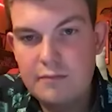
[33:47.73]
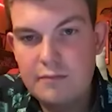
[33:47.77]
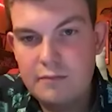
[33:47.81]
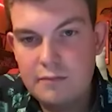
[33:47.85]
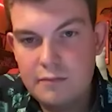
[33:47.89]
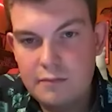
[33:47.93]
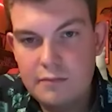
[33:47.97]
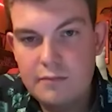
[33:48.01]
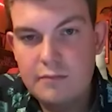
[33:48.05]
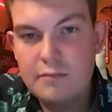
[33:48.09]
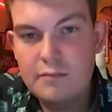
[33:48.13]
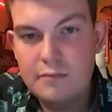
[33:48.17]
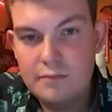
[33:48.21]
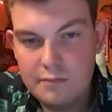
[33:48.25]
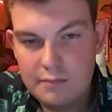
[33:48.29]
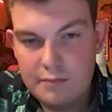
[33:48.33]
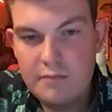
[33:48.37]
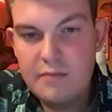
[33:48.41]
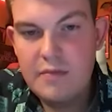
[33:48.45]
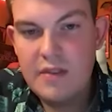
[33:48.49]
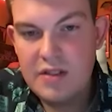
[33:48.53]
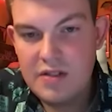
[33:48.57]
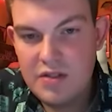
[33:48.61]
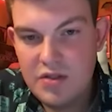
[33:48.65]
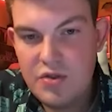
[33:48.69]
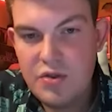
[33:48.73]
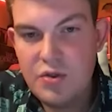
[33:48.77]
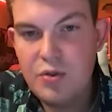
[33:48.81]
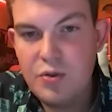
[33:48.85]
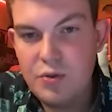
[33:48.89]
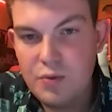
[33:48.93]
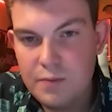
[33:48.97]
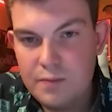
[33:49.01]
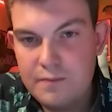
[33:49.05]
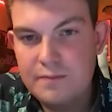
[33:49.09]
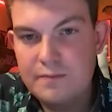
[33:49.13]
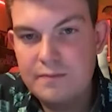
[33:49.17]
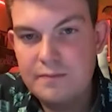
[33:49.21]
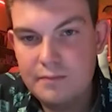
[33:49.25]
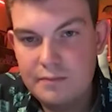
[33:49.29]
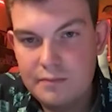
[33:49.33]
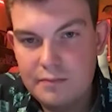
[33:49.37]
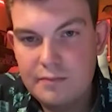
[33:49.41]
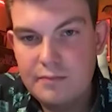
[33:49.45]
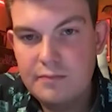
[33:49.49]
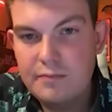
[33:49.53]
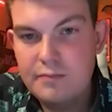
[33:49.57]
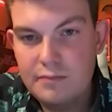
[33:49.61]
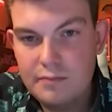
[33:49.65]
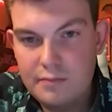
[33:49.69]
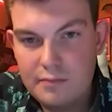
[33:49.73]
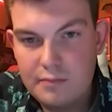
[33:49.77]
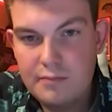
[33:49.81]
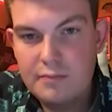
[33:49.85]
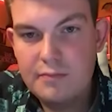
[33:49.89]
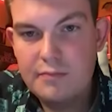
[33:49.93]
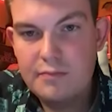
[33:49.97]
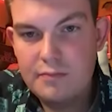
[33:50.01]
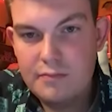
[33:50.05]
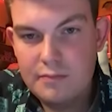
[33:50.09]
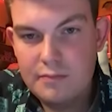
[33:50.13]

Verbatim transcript: yeah, totally with the with the pictures.